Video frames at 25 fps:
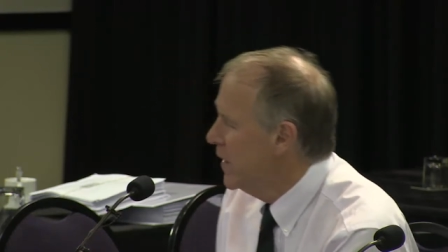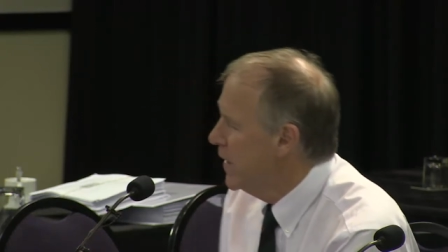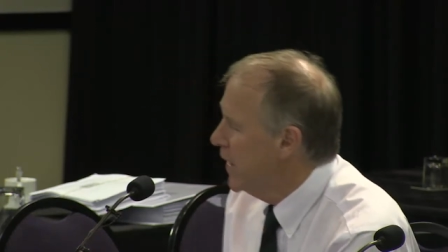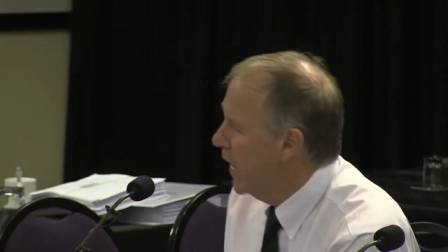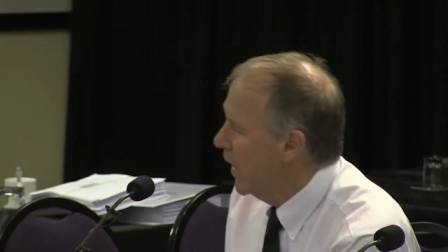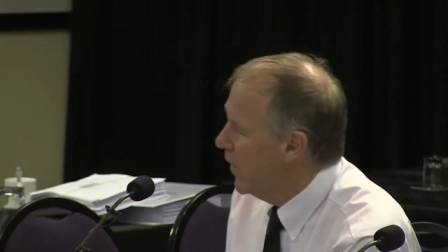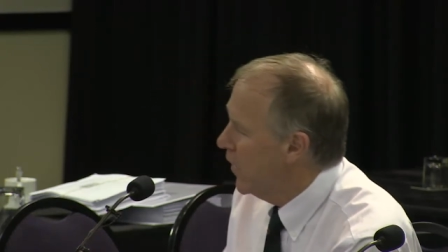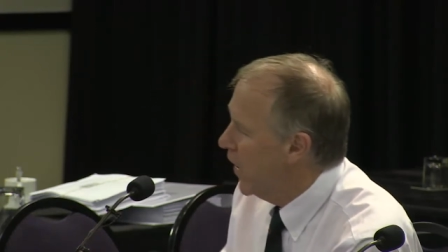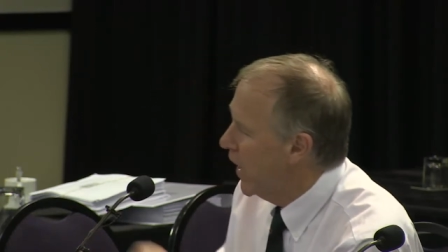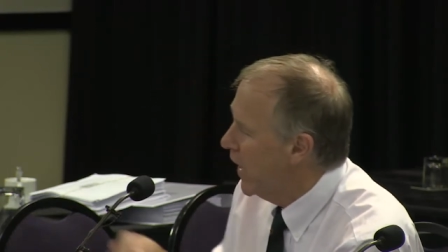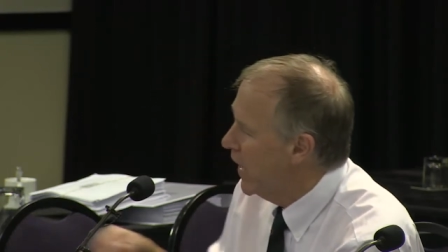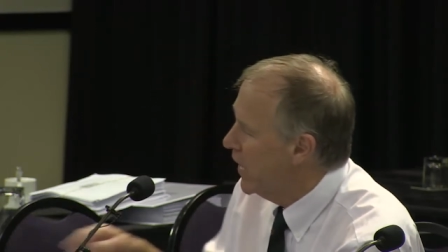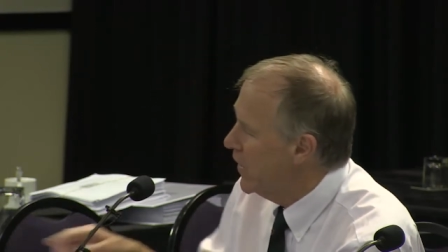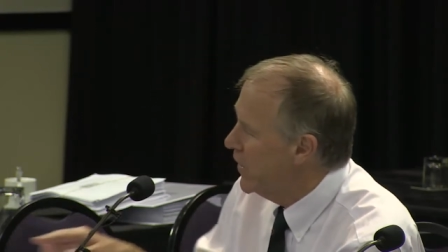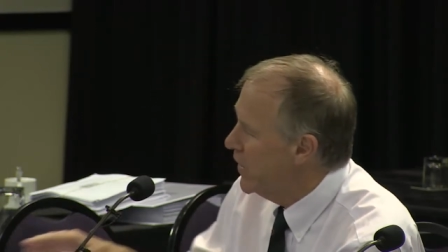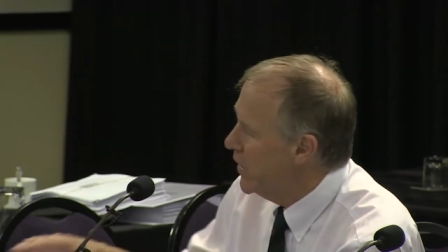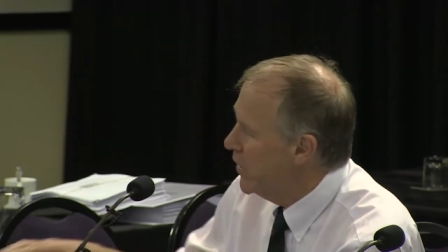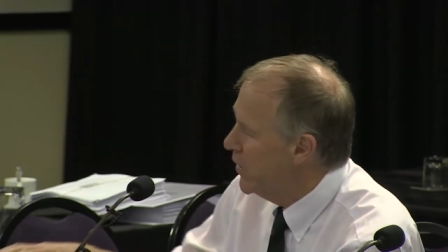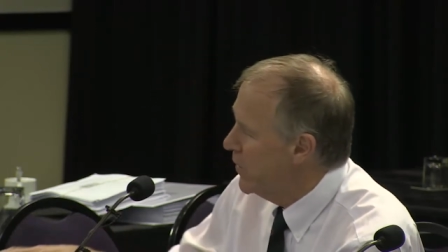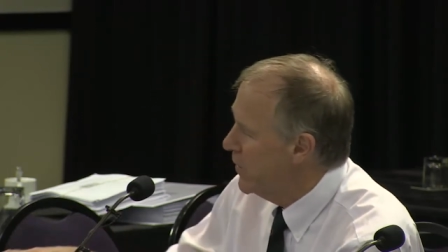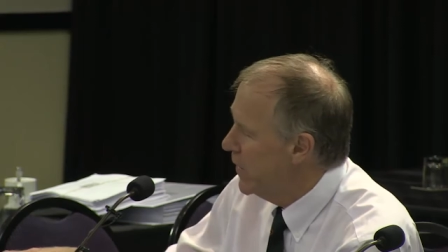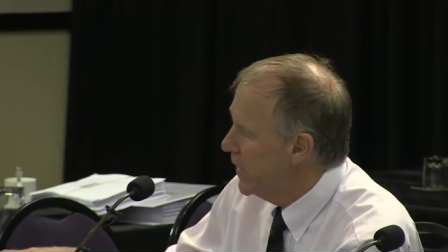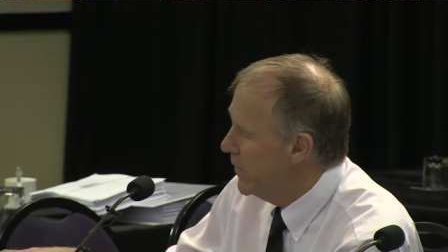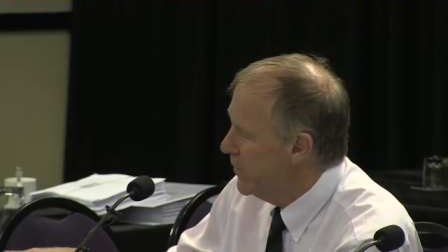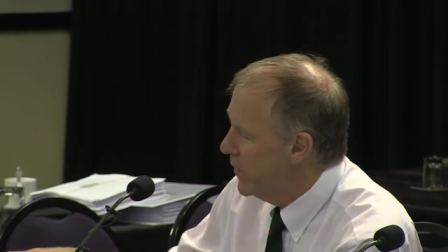And the iodine,
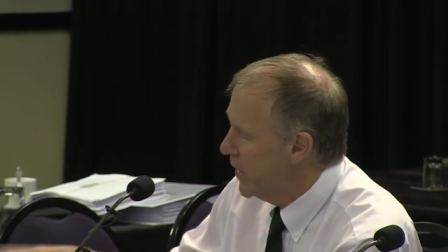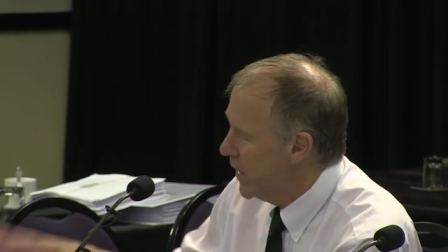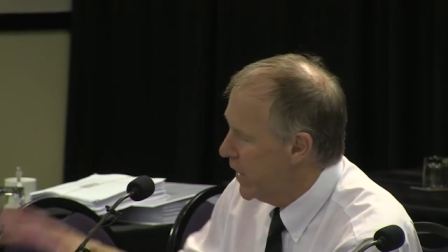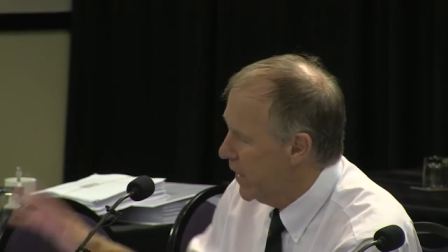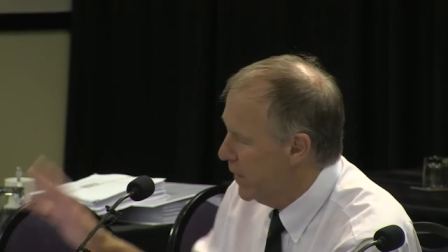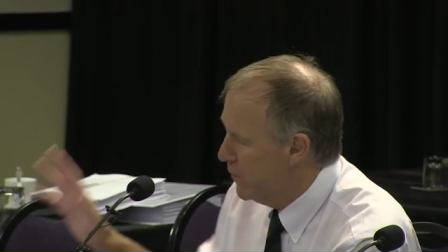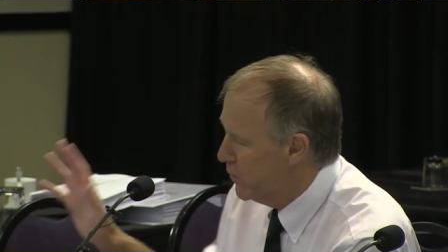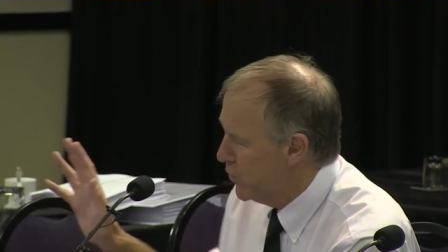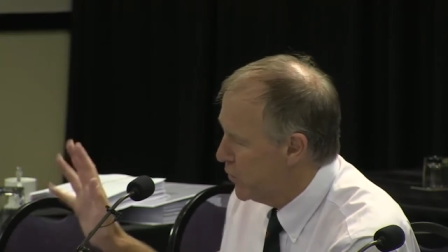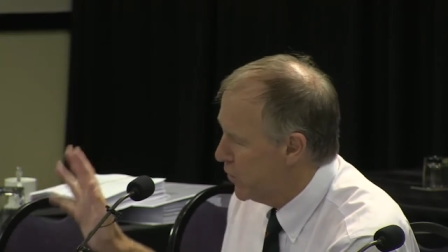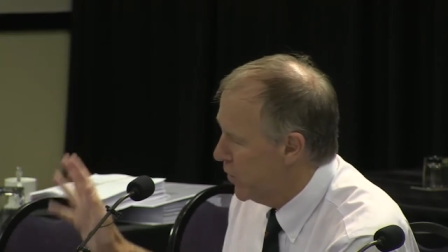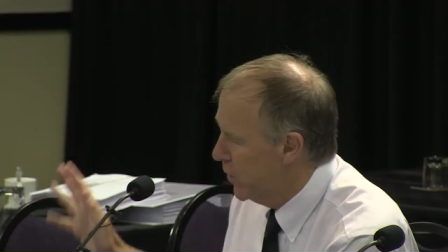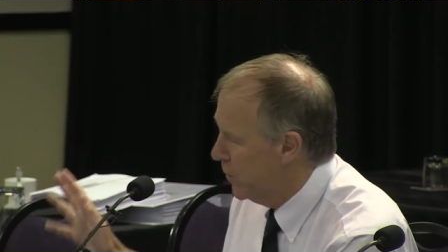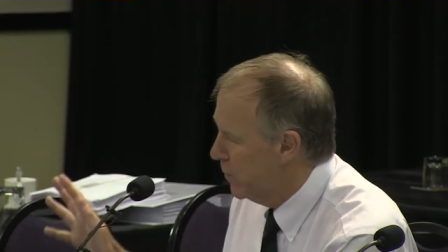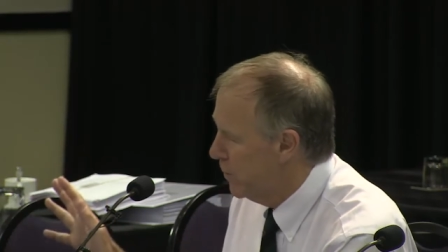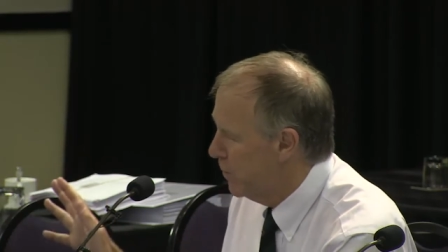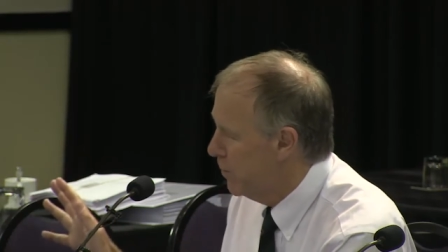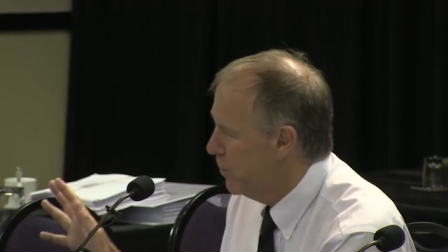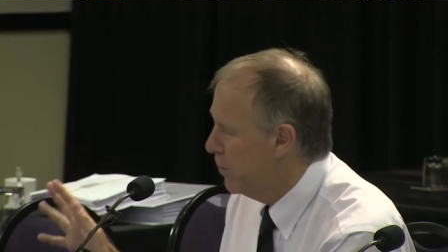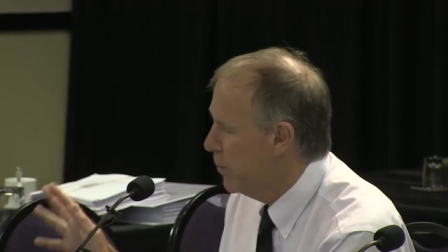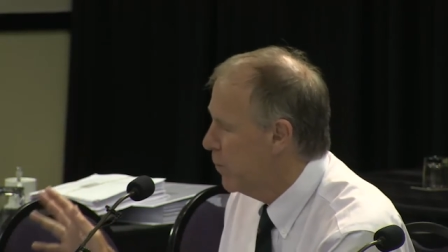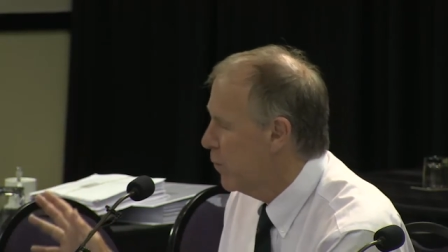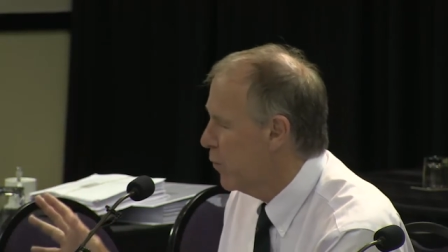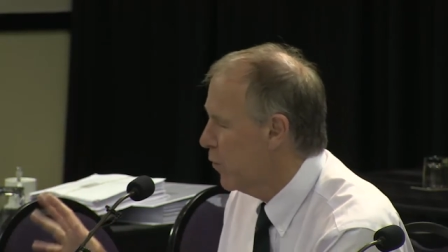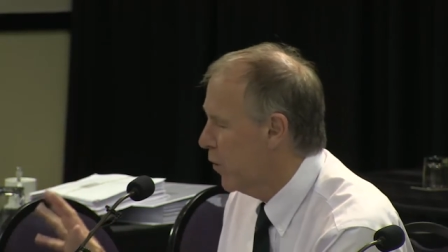remember, comes
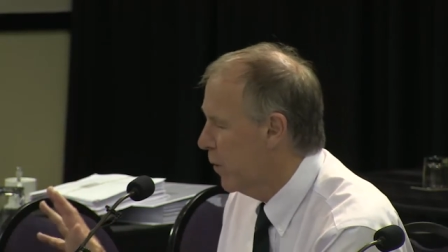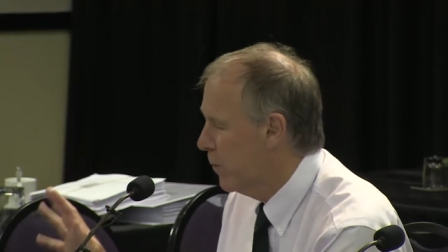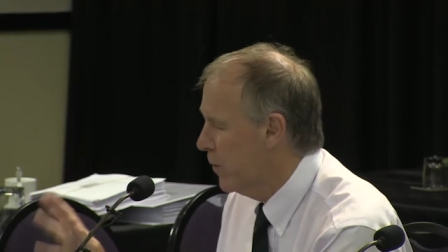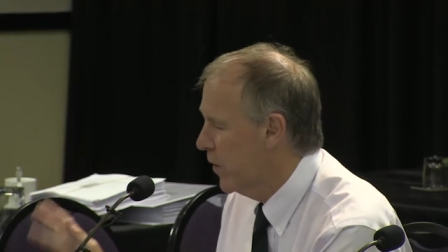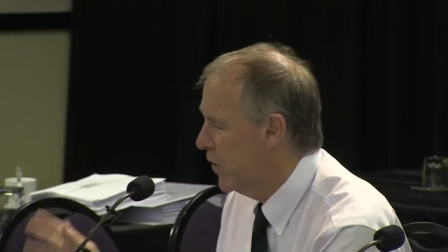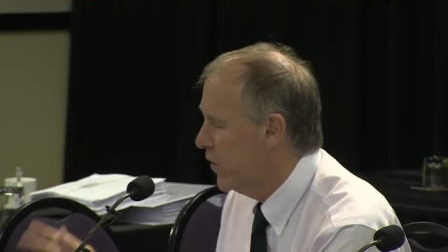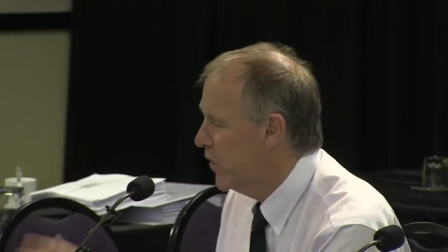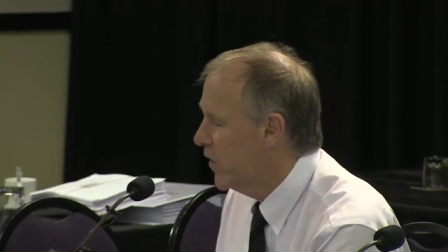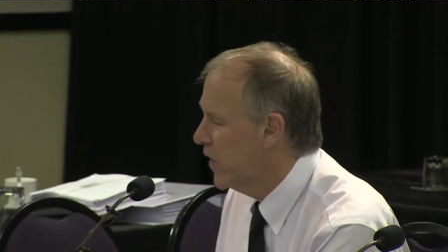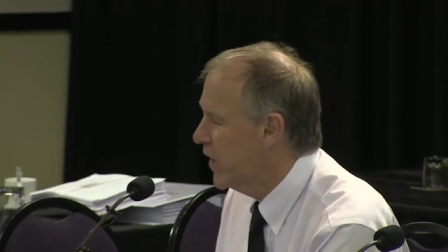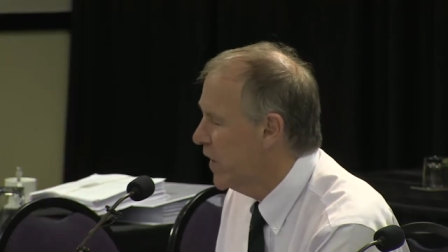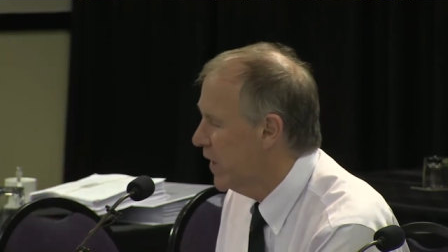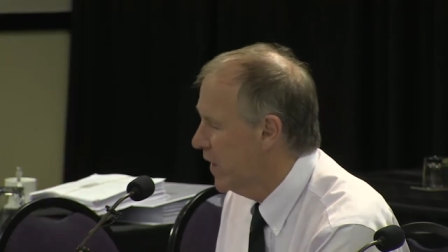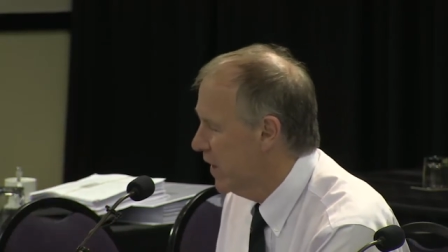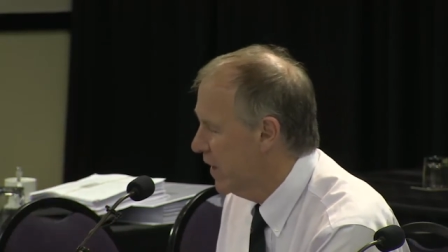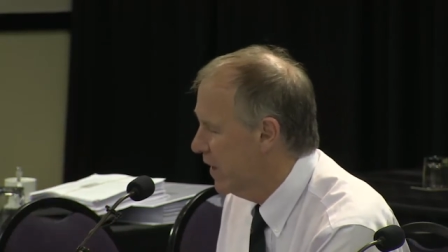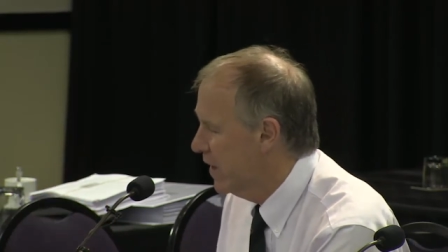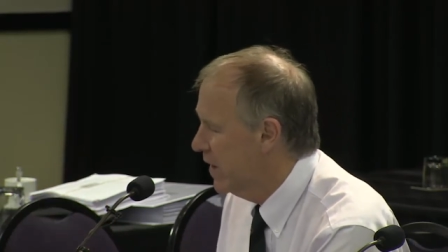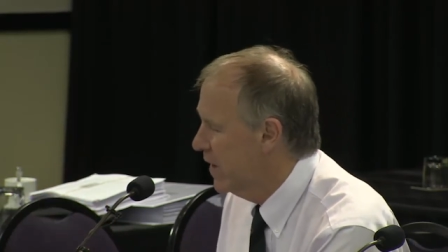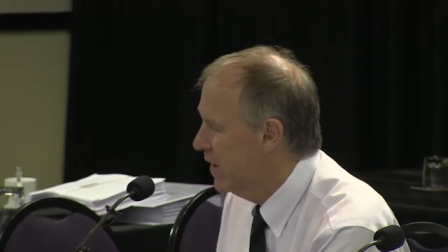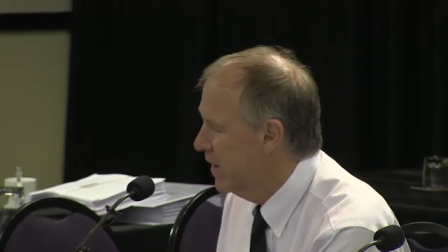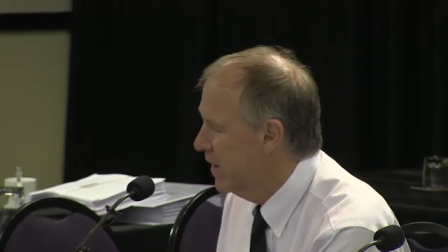from, from the sea.